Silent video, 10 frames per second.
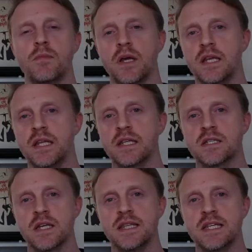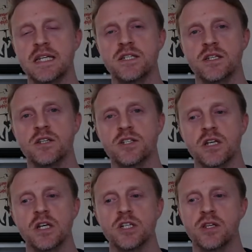in this instance?
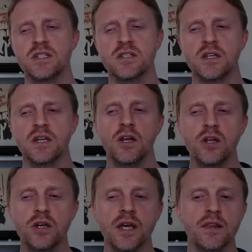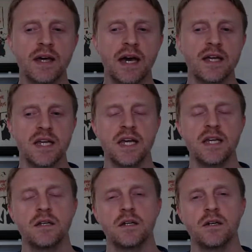So this is looking at that as a
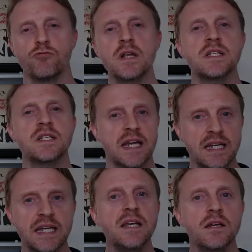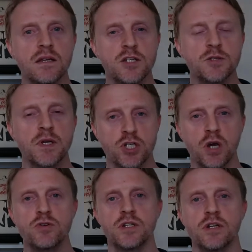writing technique that's been
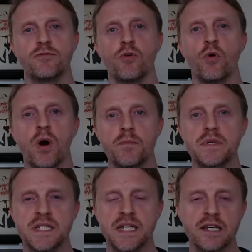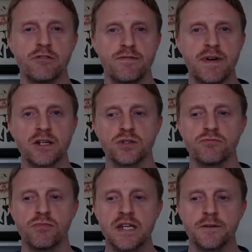chosen for a particular effect on the
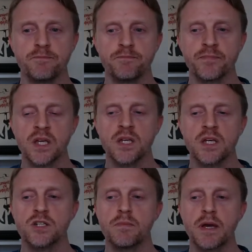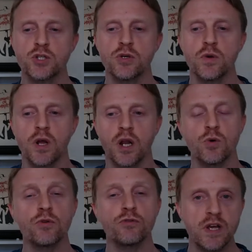reader. So make sure you can answer all
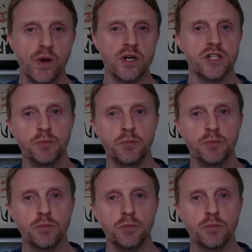three questions in your